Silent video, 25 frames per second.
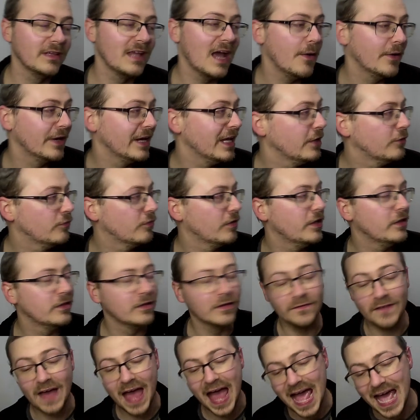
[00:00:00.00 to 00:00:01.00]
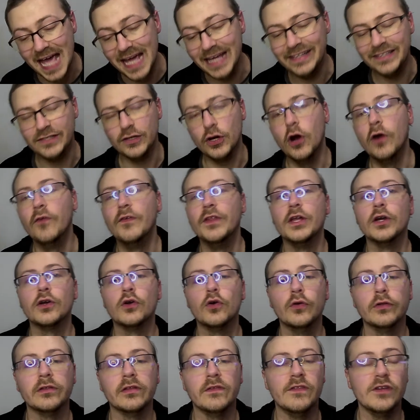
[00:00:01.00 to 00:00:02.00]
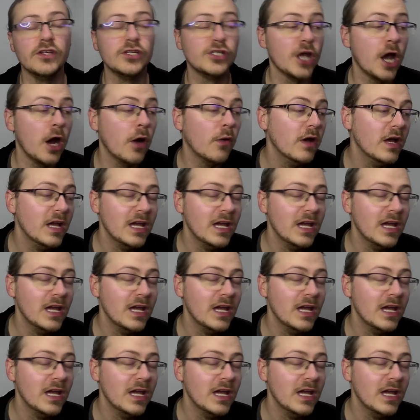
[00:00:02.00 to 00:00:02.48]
an increase of 8 over the course of the show.